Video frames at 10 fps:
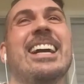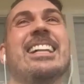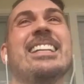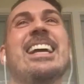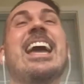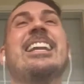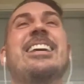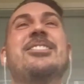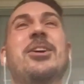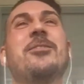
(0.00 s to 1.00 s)
quick. And
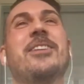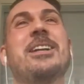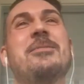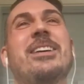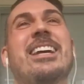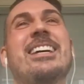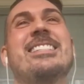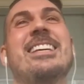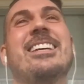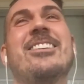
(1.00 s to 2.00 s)
it's, it's so um, funny because
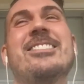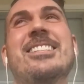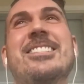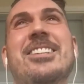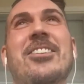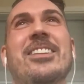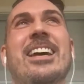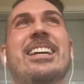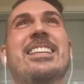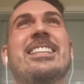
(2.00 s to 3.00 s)
it goes to show
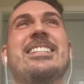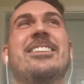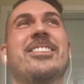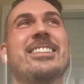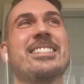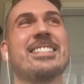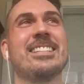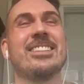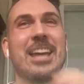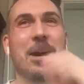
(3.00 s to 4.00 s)
like the difference
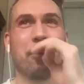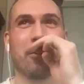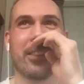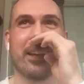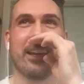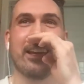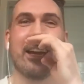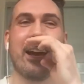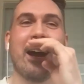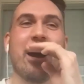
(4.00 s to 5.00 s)
you get with a
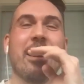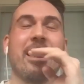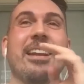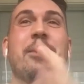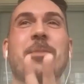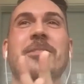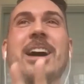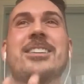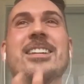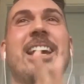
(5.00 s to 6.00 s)
uh,
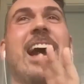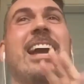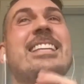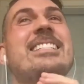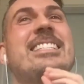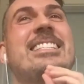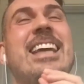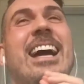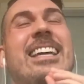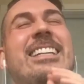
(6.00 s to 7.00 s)
improviser. Like I can
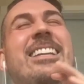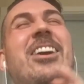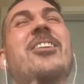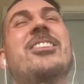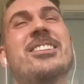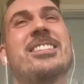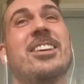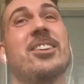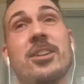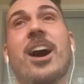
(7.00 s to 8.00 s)
I can know your
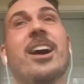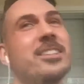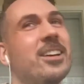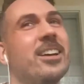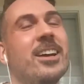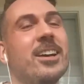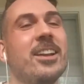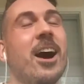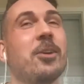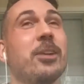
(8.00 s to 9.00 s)
skills. Not to
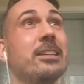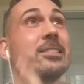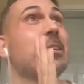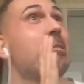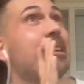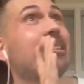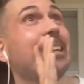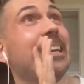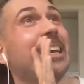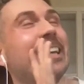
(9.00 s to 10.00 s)
knock Renee. Sorry,
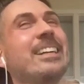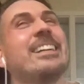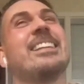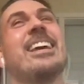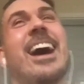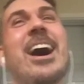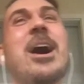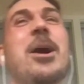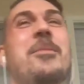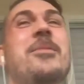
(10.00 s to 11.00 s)
Renee. That
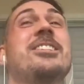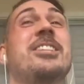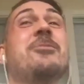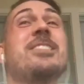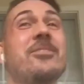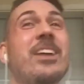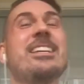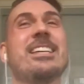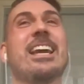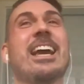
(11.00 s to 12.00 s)
um, she was
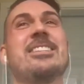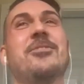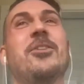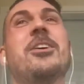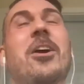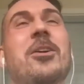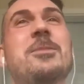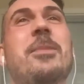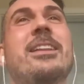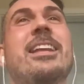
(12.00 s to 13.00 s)
amazing as a foley artist,
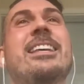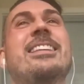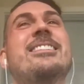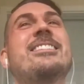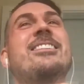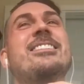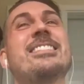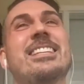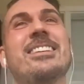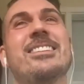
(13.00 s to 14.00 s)
but like there's certain
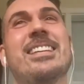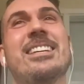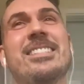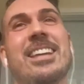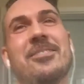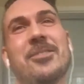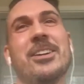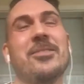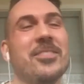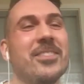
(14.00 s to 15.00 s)
skill sets you get from an
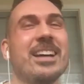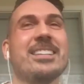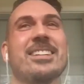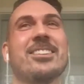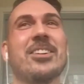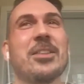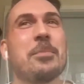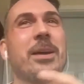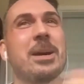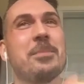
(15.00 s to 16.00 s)
improviser where they
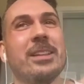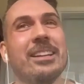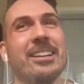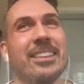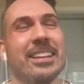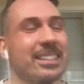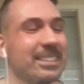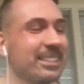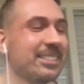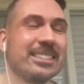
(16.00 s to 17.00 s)
pick up on little
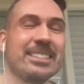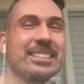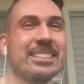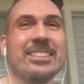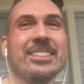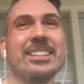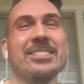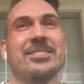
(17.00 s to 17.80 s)
things. So good.